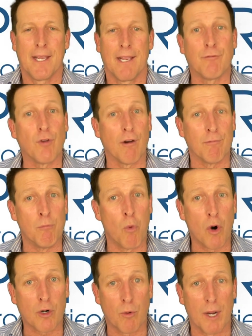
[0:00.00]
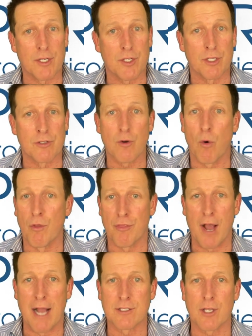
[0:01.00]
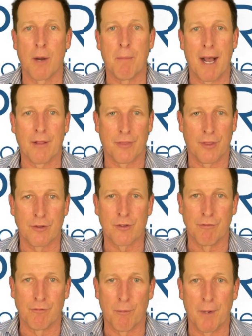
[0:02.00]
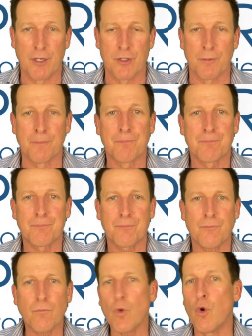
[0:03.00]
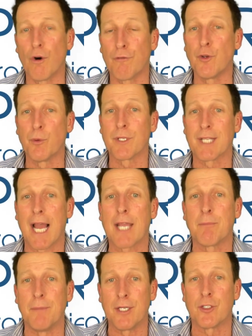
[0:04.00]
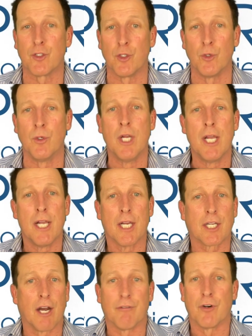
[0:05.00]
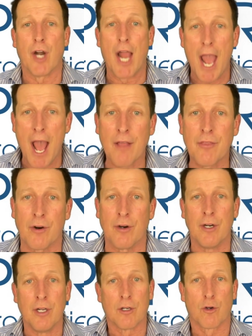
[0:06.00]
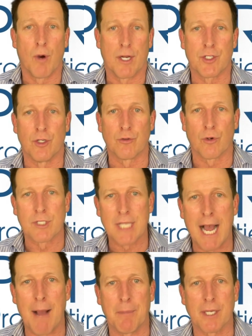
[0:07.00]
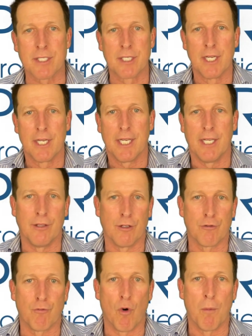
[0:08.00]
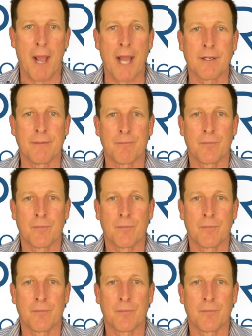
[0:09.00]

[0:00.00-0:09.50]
If you have more questions or thoughts about this information, or if you would like me to cover other questions or topics in this format,